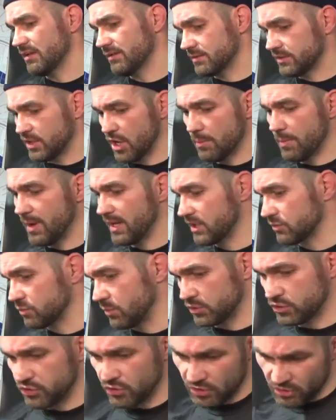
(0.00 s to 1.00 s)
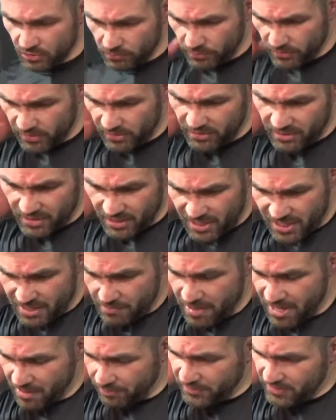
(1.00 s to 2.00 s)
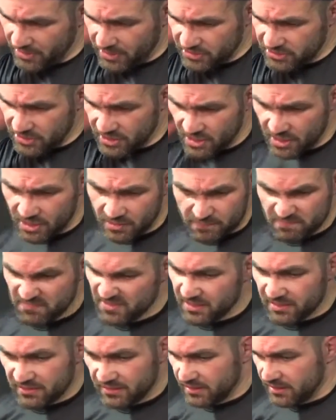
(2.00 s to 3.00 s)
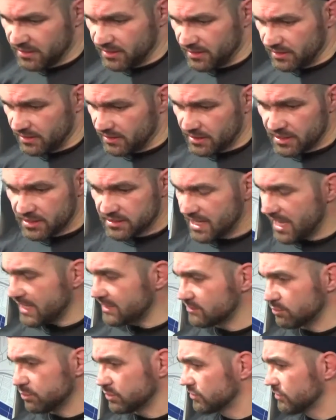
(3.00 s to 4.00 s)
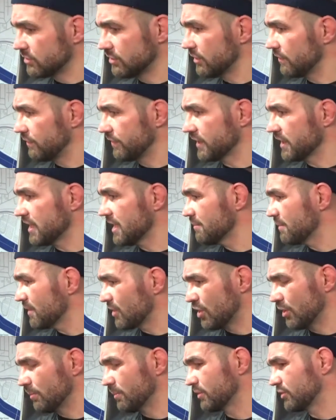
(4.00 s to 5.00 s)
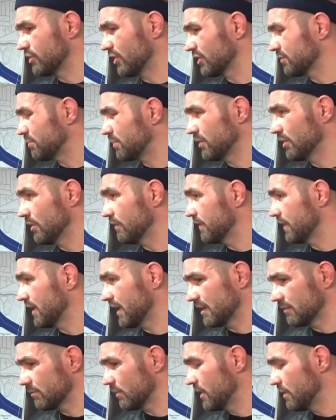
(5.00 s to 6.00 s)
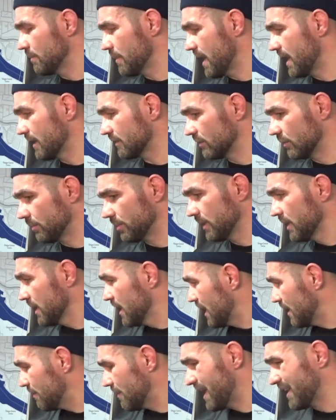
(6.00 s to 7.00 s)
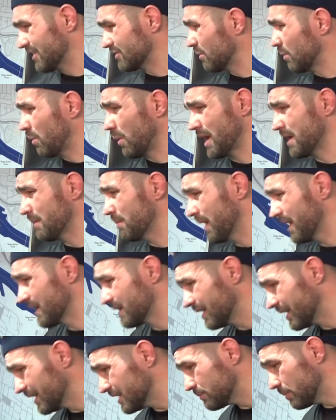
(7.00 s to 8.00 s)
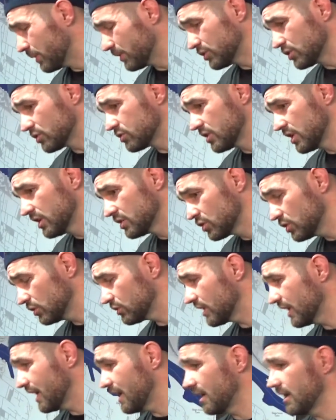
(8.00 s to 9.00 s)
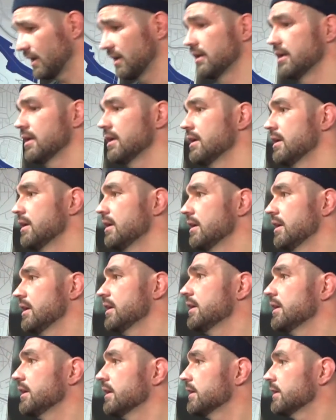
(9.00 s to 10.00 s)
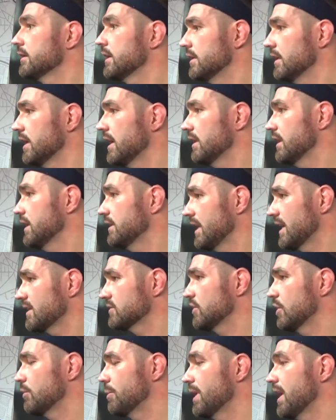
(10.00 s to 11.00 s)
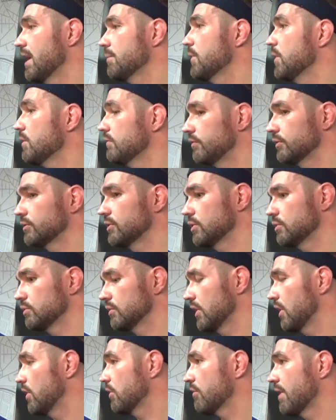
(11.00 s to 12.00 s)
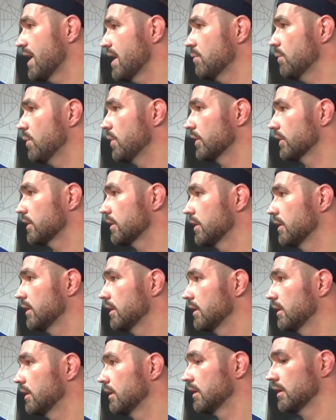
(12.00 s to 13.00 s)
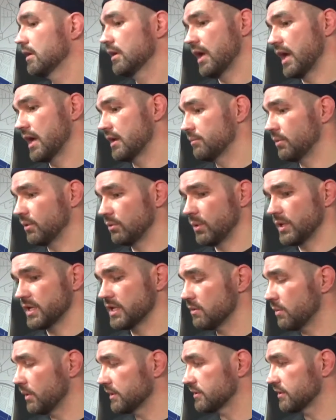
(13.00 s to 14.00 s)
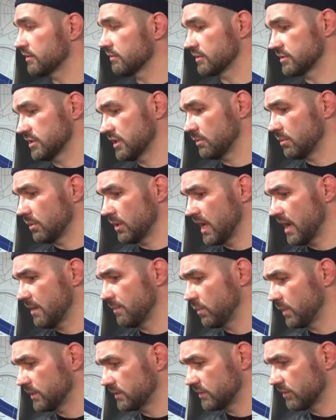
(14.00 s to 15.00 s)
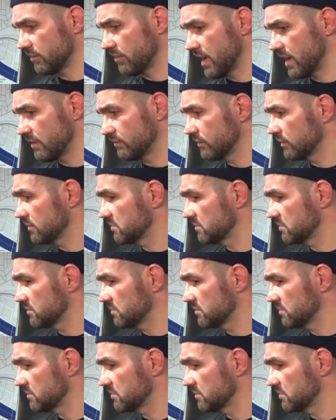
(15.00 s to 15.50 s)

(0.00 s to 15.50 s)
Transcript: going back, that's what I should have done, but I'm happy because his hand wasn't nothing. He hit me a couple of shots, but nothing. I ain't really marked up. My hands were way better than these, but just it's good to let the hands go a bit. I'm known for doing a lot of groundwork, but when he went to the ground,